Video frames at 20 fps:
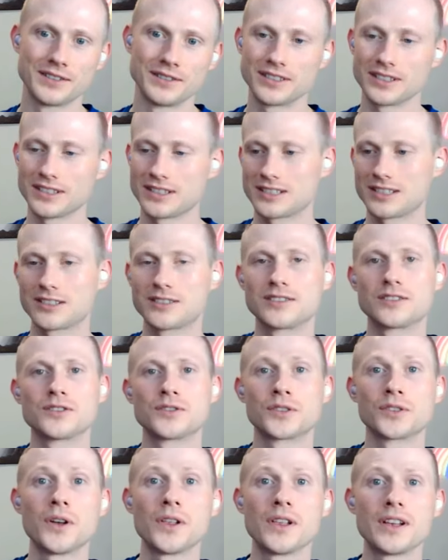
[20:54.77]
Just
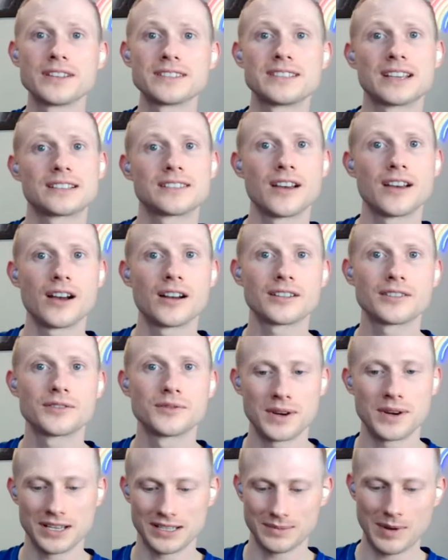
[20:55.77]
scroll on TikTok,
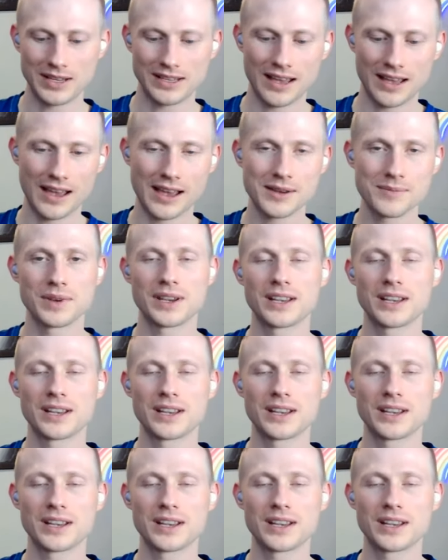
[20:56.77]
waste my time,